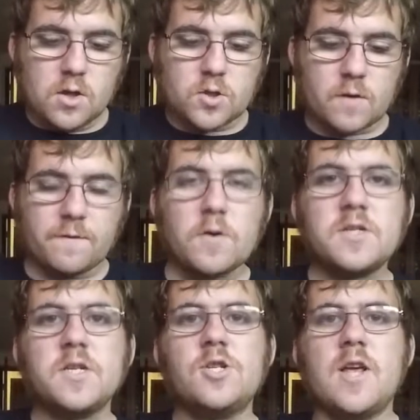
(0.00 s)
So our
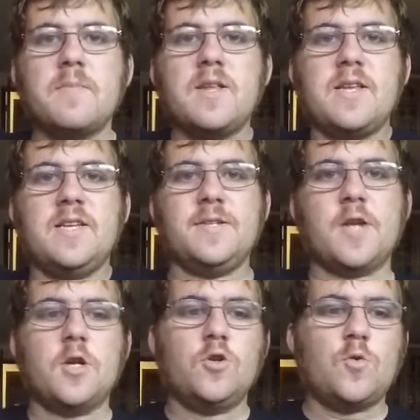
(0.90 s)
first enchantment
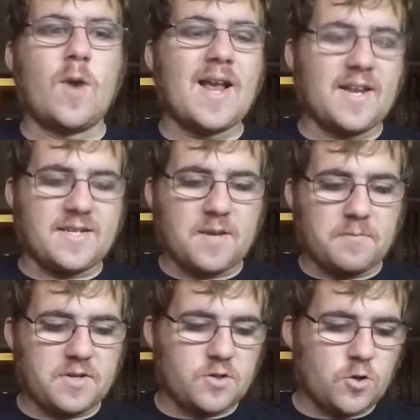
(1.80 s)
is Dragon
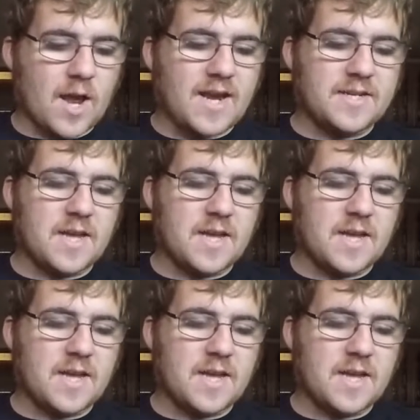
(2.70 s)
Tempest. Dragon